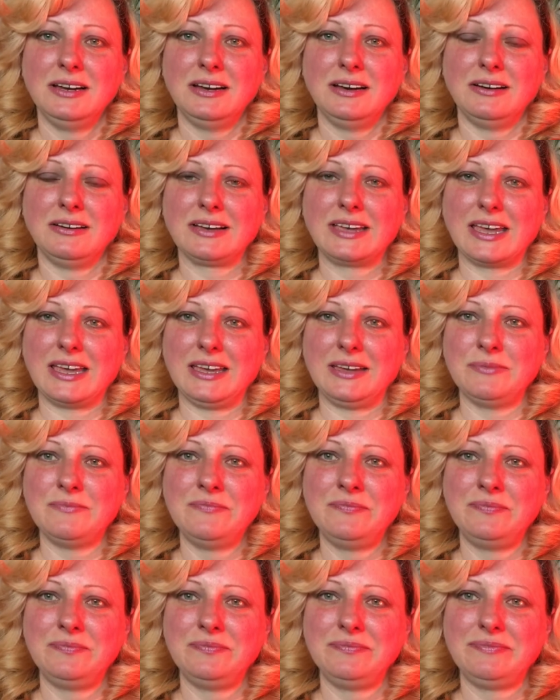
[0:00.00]
Okay,
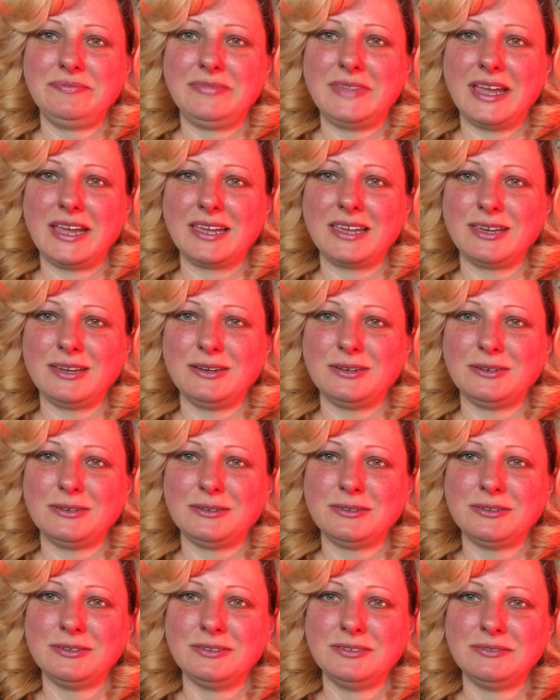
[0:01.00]
thank
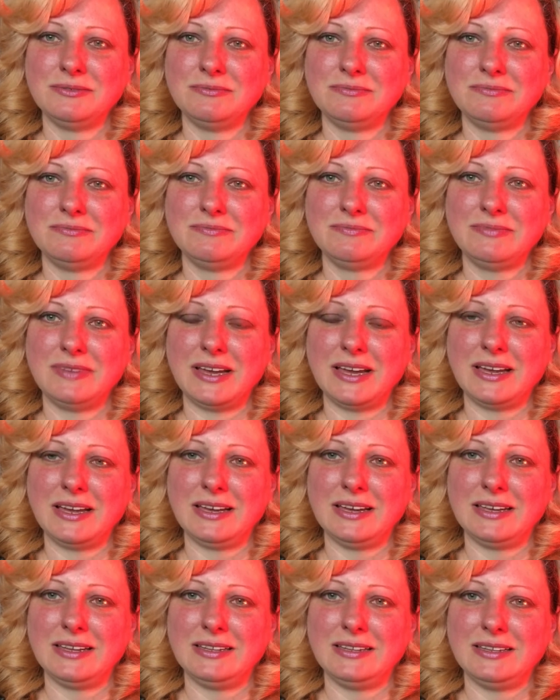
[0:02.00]
you,
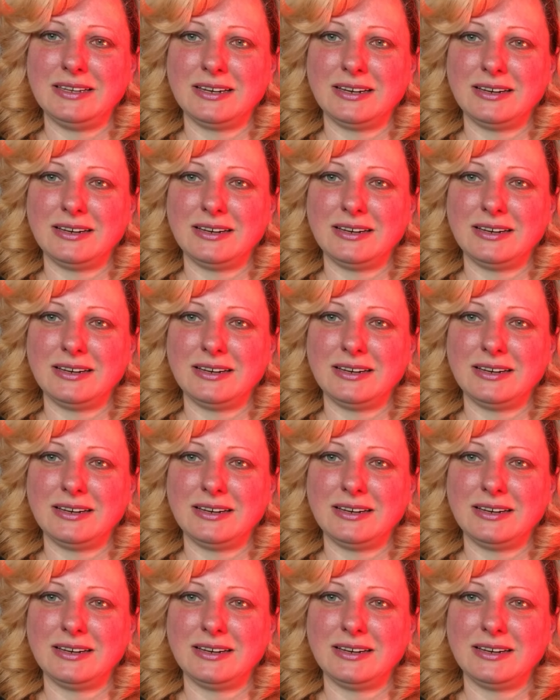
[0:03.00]
and